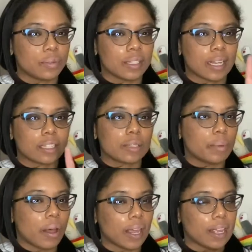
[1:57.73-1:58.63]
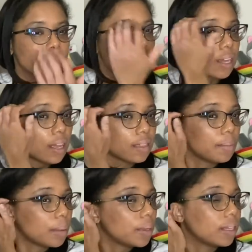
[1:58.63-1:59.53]
It's like a small hint that
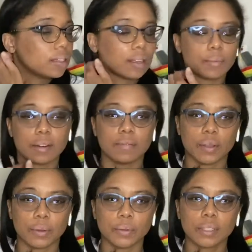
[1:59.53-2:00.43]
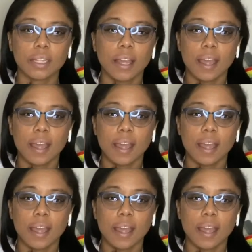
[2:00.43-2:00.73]
maybe he's done one of those.